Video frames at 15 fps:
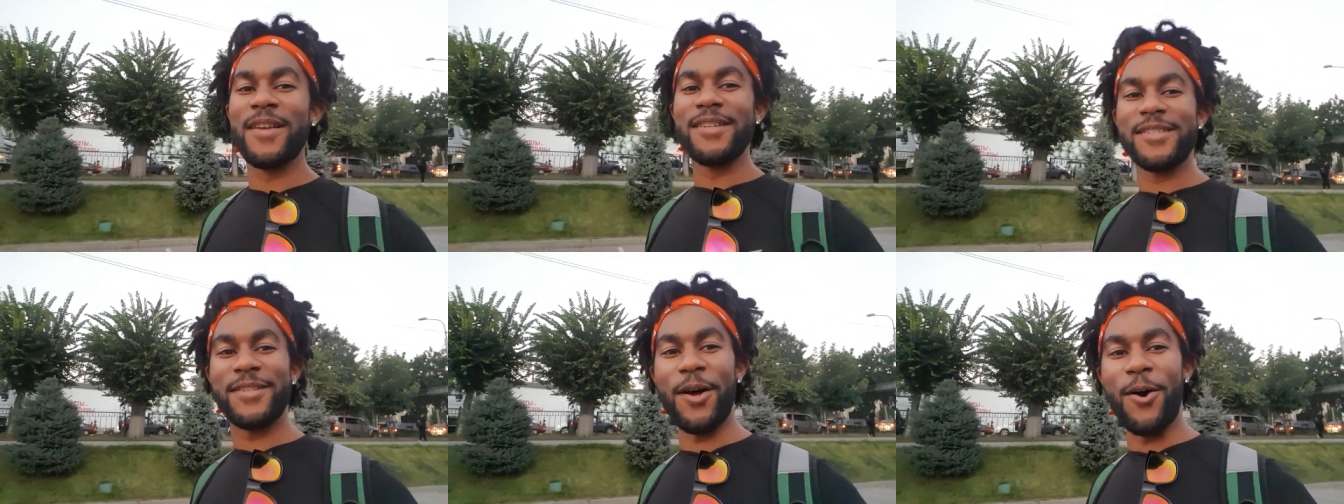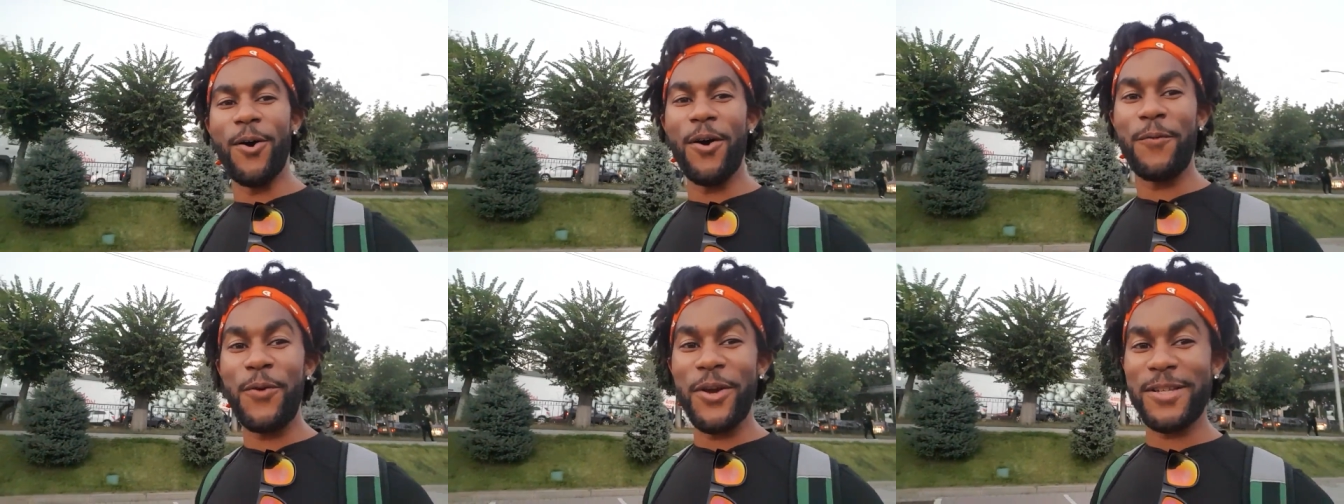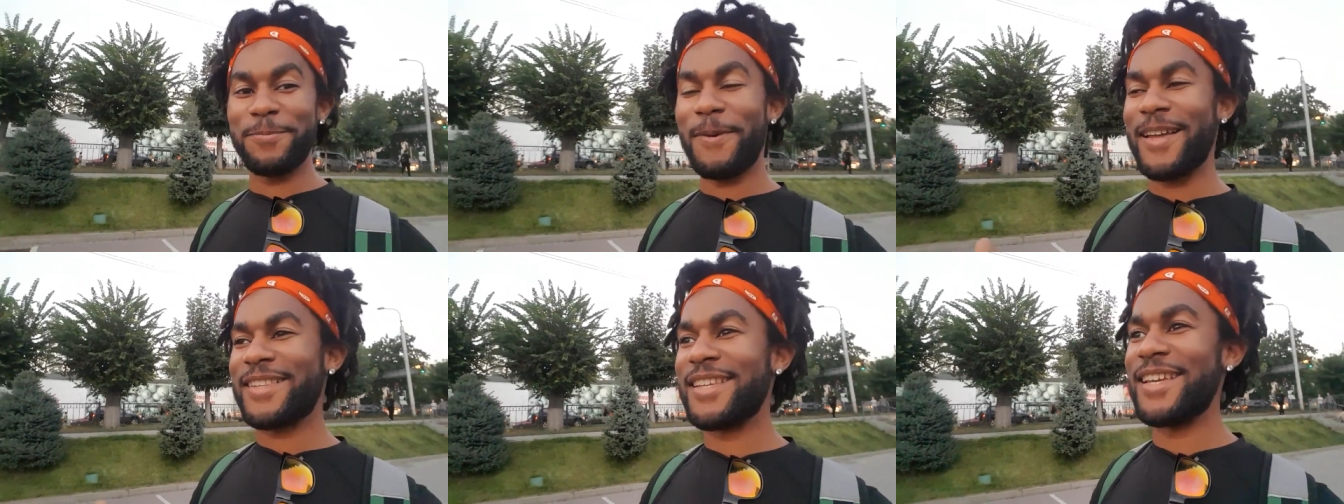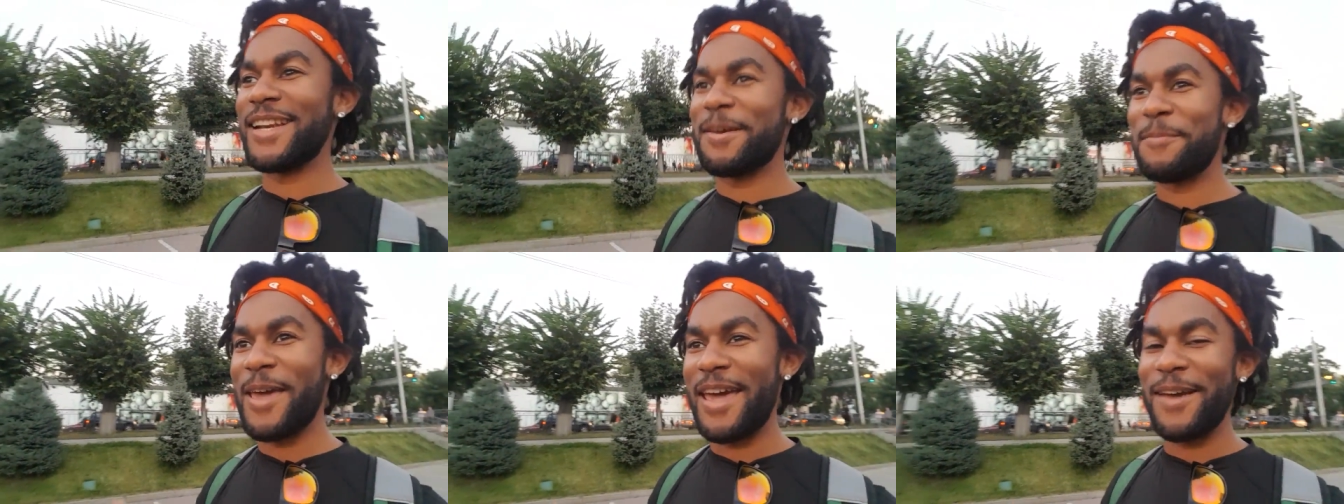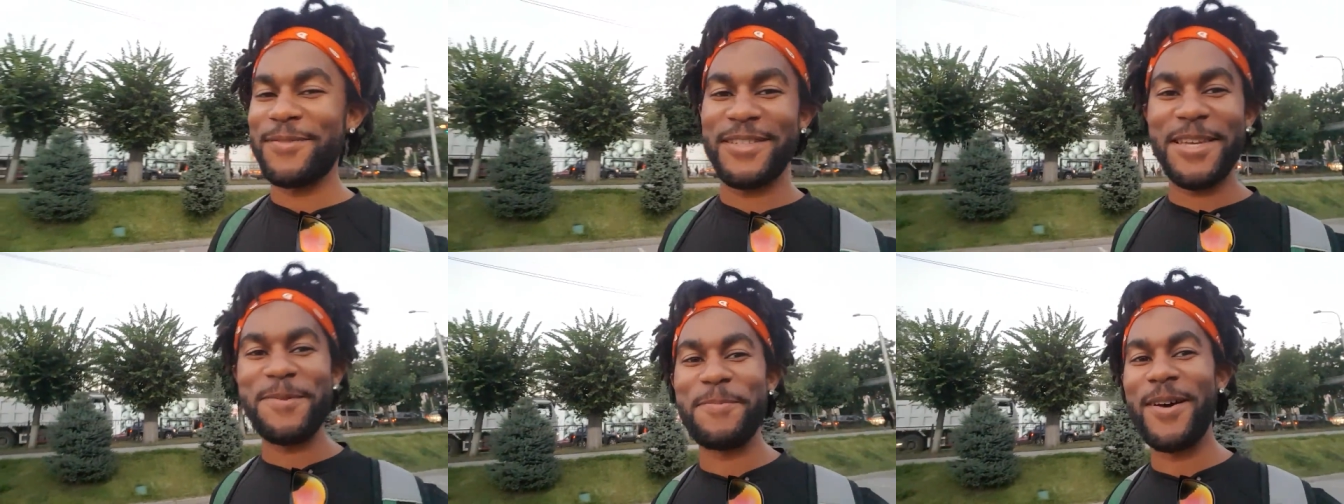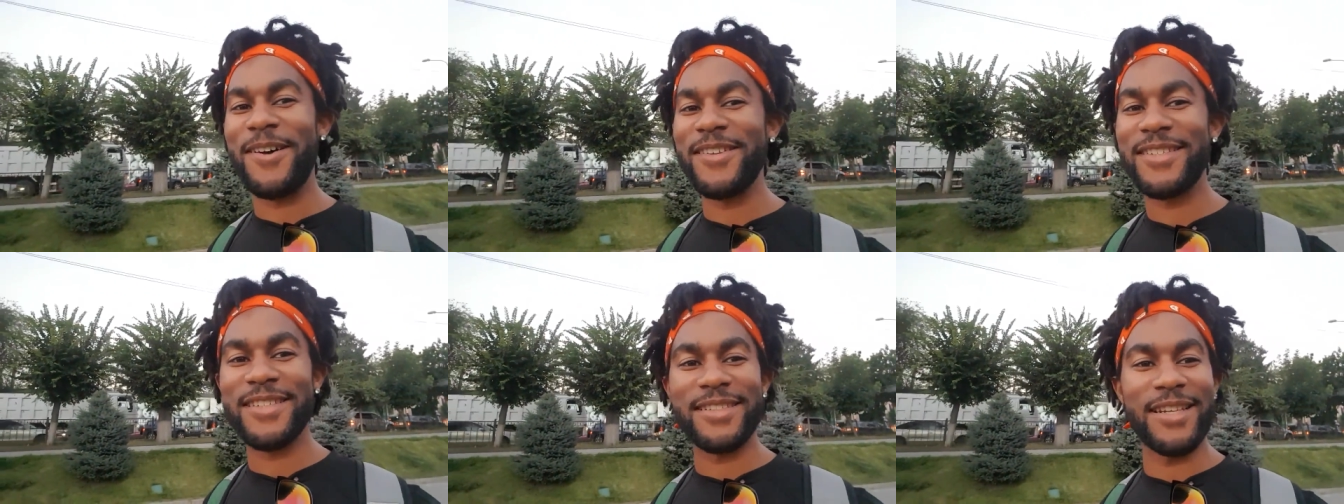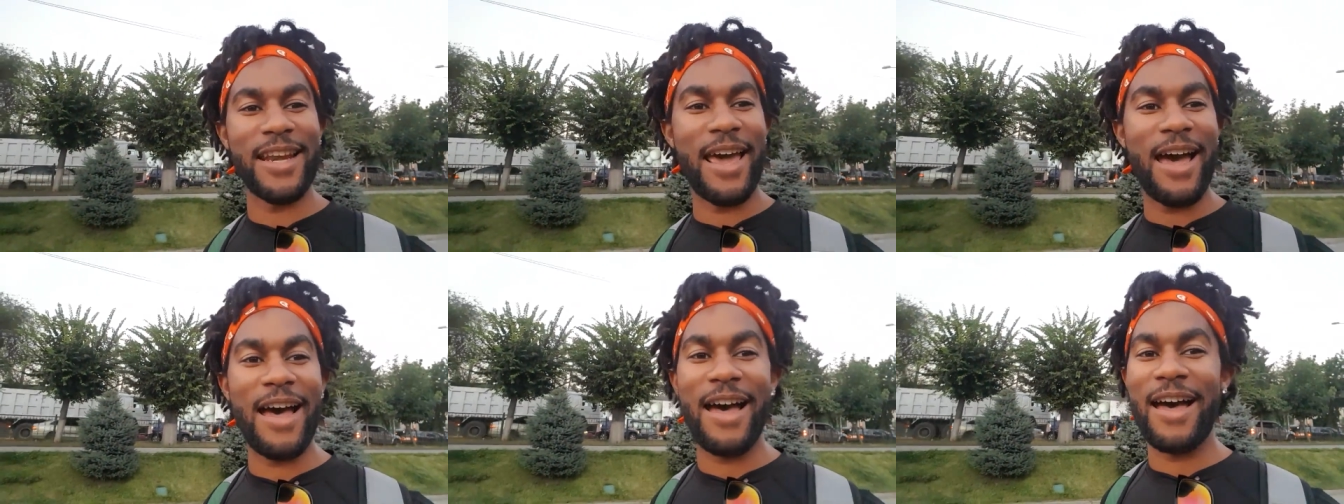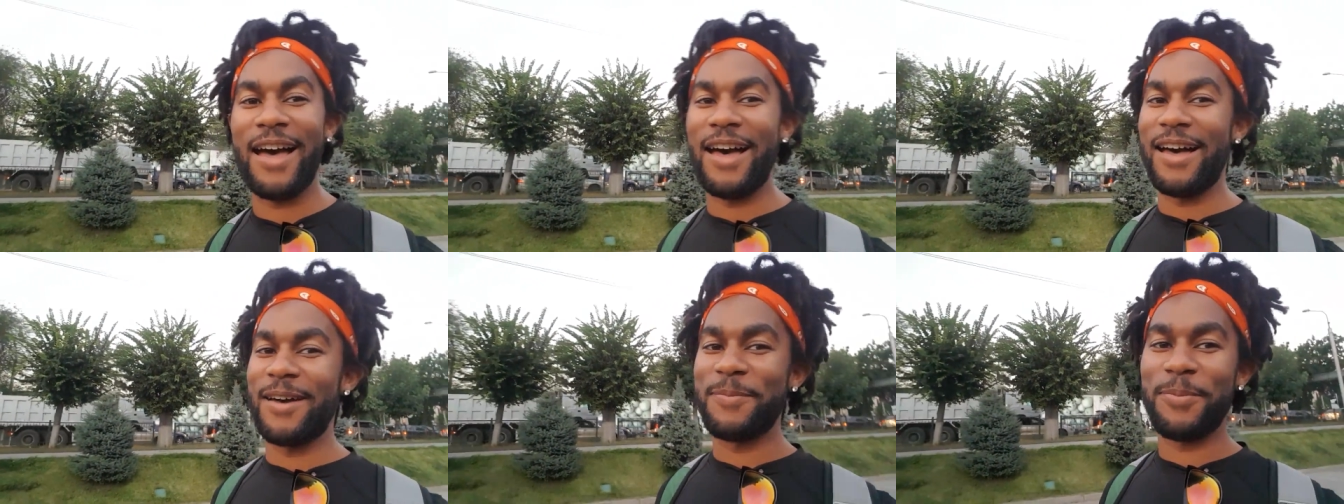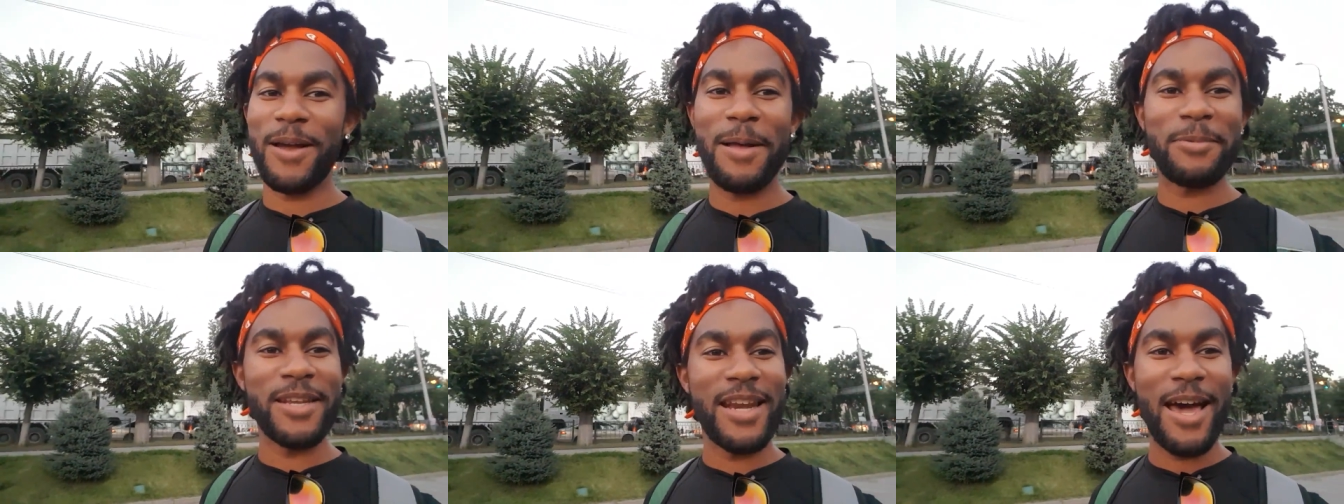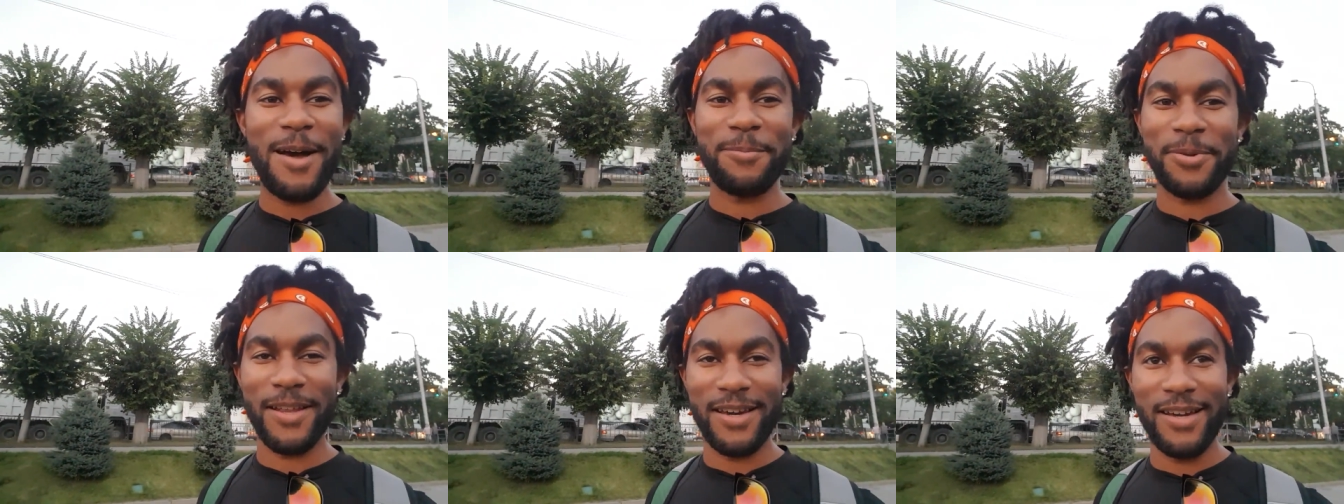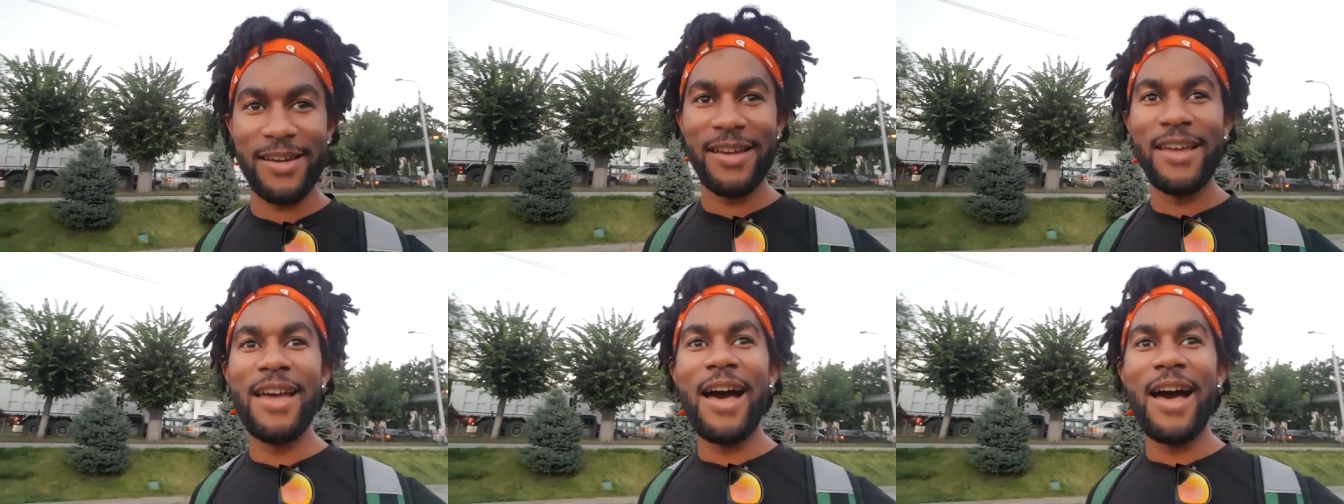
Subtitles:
So if you're expecting them to have seatbelts, nah, probably not, player.